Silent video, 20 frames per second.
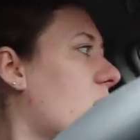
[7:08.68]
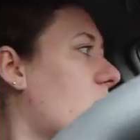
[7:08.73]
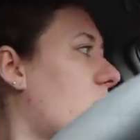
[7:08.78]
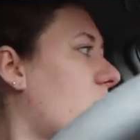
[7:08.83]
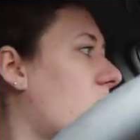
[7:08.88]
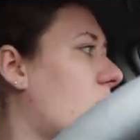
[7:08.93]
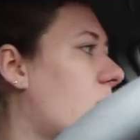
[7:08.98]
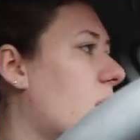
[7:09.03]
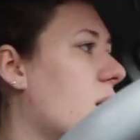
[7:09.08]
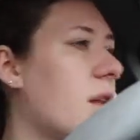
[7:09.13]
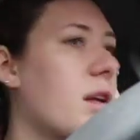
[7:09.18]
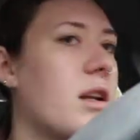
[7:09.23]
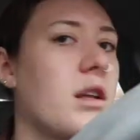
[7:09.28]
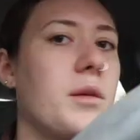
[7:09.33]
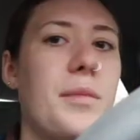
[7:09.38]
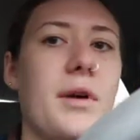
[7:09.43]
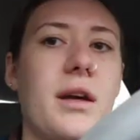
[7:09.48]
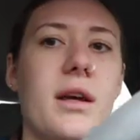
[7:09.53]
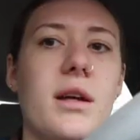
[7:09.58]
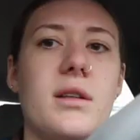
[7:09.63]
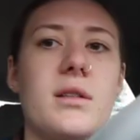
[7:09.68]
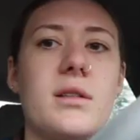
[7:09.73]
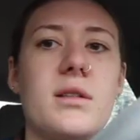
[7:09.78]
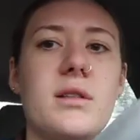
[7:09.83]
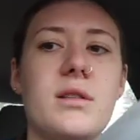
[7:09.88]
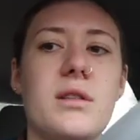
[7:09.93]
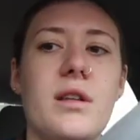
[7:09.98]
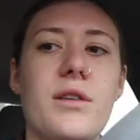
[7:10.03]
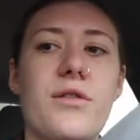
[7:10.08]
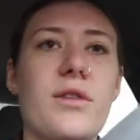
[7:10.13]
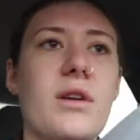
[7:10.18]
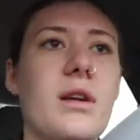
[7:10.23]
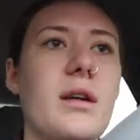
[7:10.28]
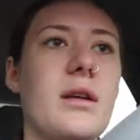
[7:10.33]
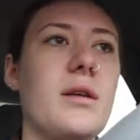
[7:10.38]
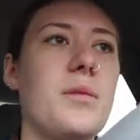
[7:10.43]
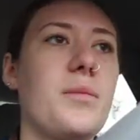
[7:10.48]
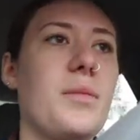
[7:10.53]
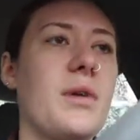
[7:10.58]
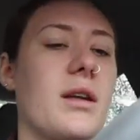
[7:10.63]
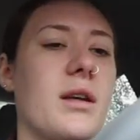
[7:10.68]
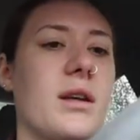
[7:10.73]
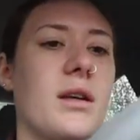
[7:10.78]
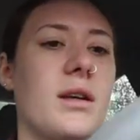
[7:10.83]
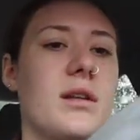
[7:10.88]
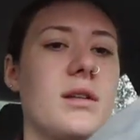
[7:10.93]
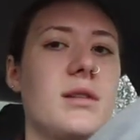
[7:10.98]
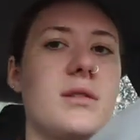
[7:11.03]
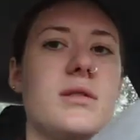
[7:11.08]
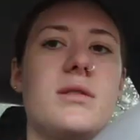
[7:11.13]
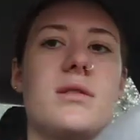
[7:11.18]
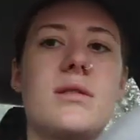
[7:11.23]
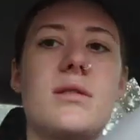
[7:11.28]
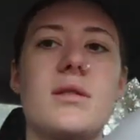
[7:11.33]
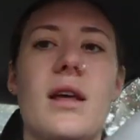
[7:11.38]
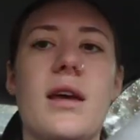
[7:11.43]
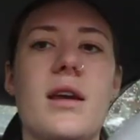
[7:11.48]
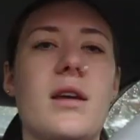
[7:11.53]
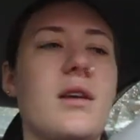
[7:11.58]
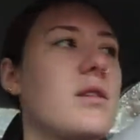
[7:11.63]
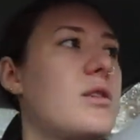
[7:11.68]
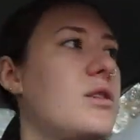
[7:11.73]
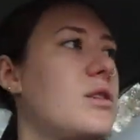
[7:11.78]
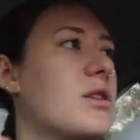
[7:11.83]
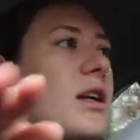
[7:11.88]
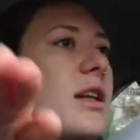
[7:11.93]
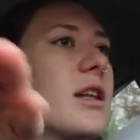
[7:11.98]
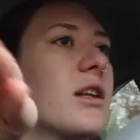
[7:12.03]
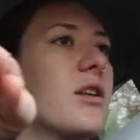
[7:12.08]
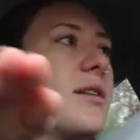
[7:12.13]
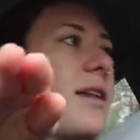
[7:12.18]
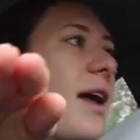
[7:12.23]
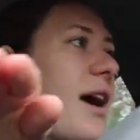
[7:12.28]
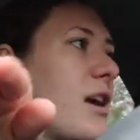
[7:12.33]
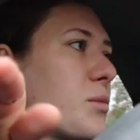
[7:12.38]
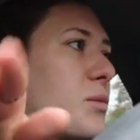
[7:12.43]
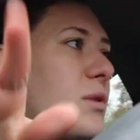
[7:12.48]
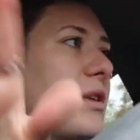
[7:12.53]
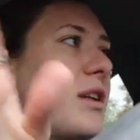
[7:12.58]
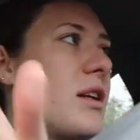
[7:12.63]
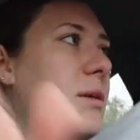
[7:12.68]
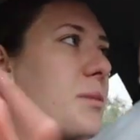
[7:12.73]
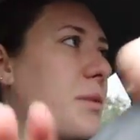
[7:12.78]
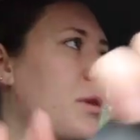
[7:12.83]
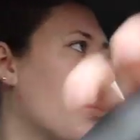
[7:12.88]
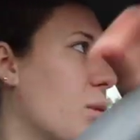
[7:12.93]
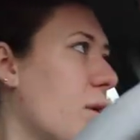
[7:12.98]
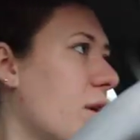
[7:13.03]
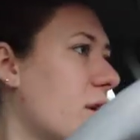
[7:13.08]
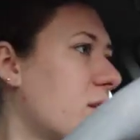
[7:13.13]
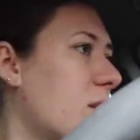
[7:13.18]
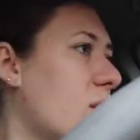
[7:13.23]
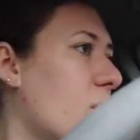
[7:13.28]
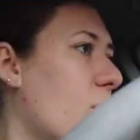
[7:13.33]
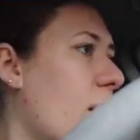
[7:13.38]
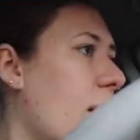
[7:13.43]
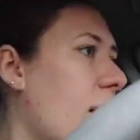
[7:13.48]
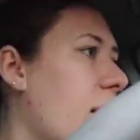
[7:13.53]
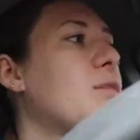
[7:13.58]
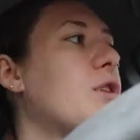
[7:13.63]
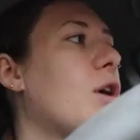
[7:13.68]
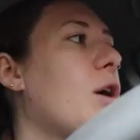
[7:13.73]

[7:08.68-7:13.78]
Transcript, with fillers: are a little bit different because like she's got a little dashboard here, but the wheel's in the way.